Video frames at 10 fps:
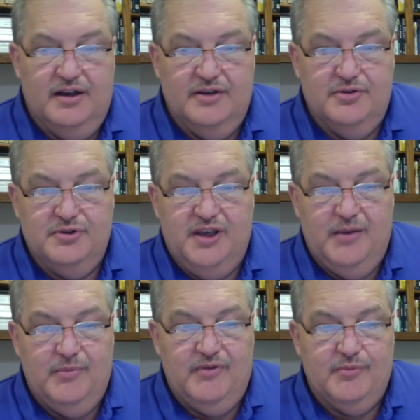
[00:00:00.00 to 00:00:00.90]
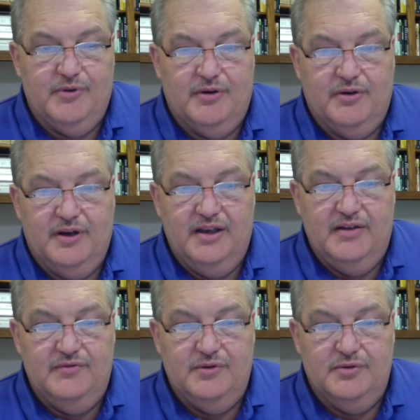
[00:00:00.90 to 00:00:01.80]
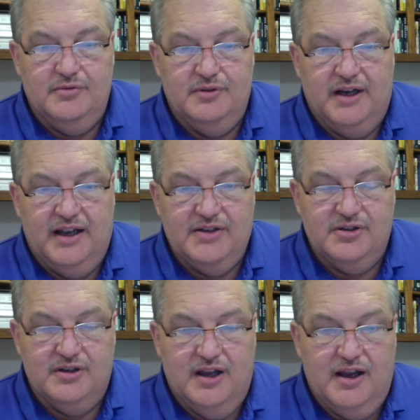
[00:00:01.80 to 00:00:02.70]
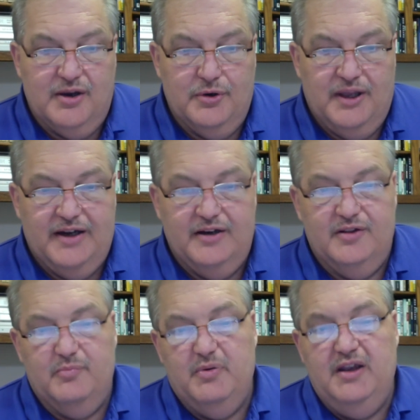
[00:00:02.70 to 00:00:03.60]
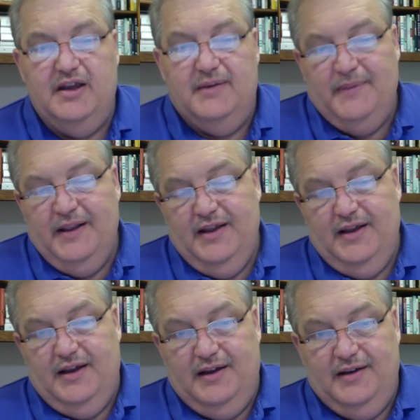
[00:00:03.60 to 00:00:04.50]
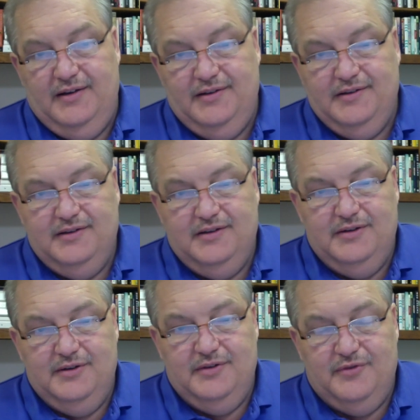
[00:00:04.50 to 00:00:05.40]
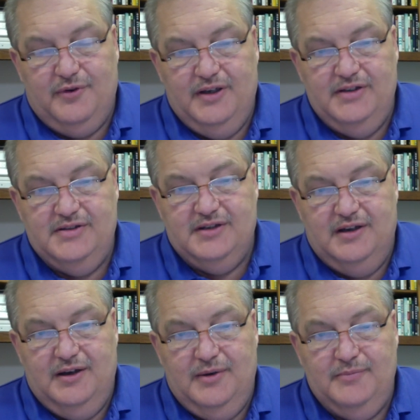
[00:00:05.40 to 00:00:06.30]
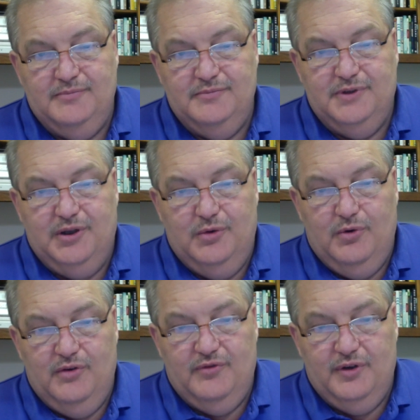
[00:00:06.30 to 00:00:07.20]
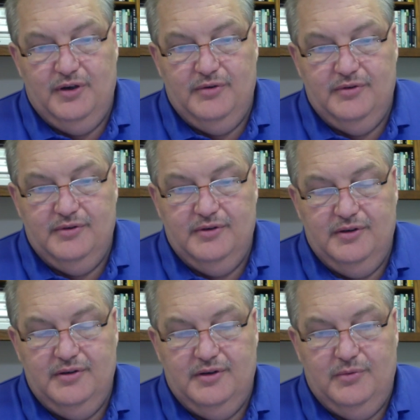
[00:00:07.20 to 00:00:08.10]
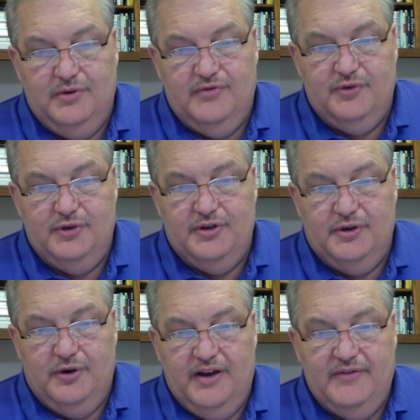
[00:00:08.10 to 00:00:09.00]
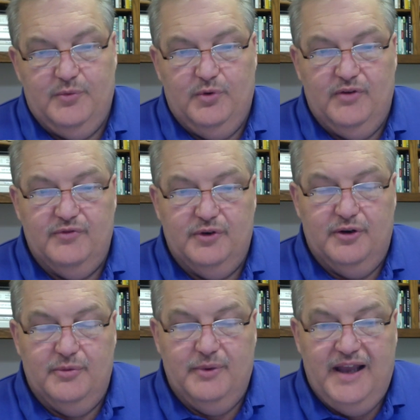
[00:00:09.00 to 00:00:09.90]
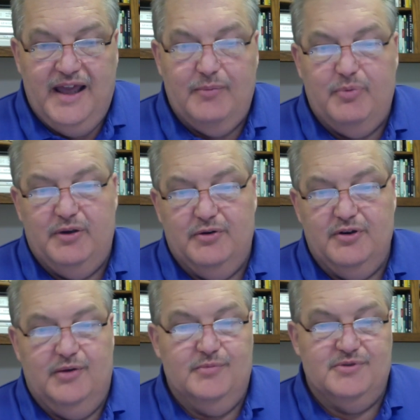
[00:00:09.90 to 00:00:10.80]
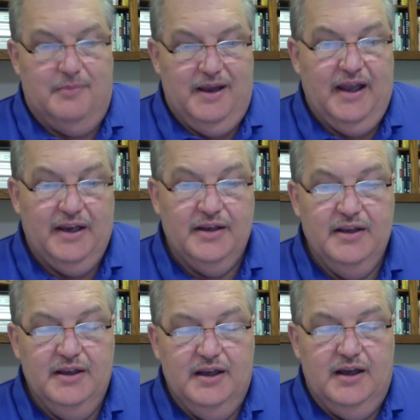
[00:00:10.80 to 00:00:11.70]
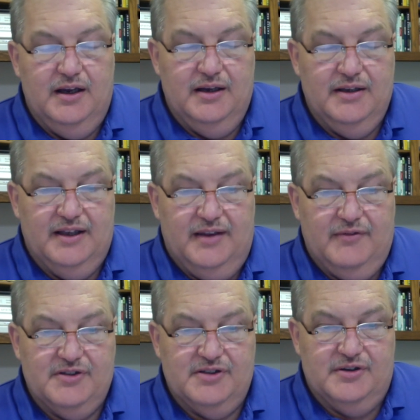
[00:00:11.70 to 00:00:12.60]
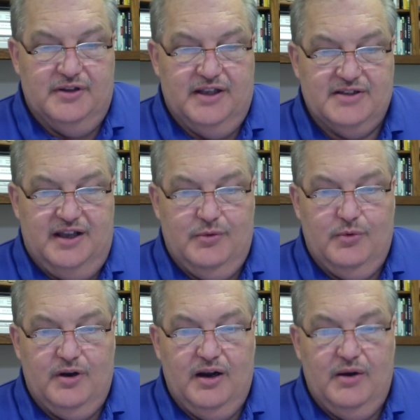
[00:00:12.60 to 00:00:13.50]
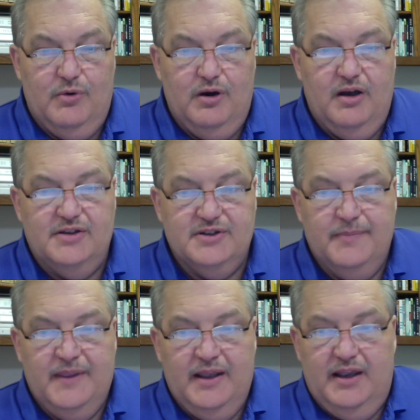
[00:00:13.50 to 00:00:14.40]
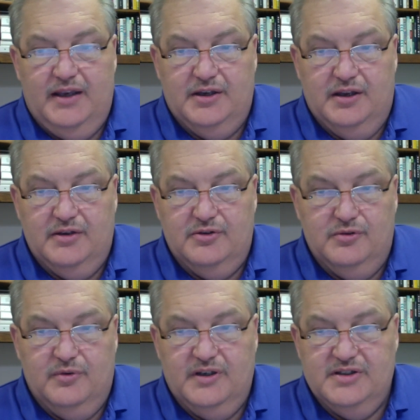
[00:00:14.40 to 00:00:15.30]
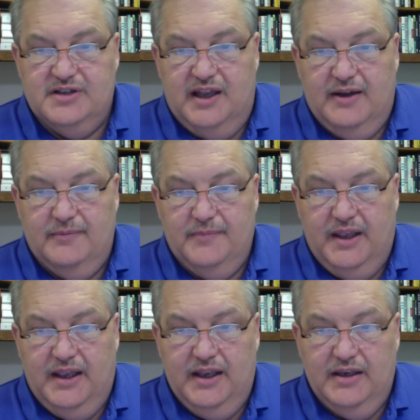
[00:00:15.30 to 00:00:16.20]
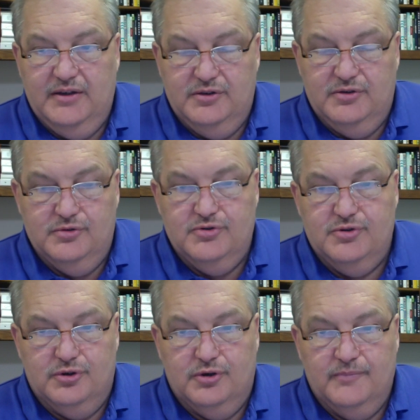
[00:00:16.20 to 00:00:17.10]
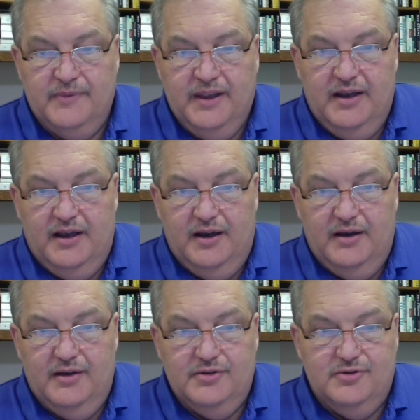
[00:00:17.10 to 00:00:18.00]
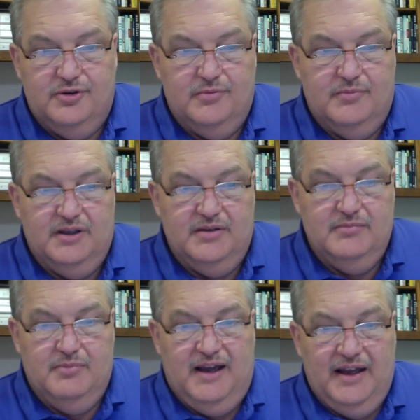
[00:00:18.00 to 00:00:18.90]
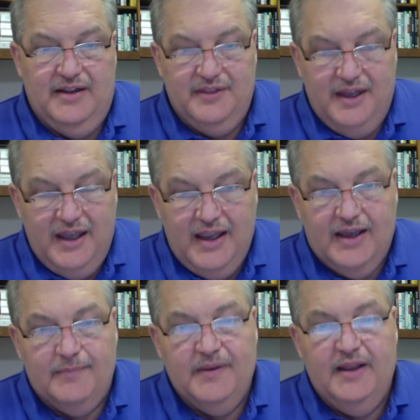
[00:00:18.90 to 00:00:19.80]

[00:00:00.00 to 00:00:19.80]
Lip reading: you kept me from the grave, that I should not go down to the pit. You know, the phrase, one foot in the grave and one foot on a banana peel comes to mind. And David says, you know, that's kind of where I was. And yet you reached out and you took me by the hand.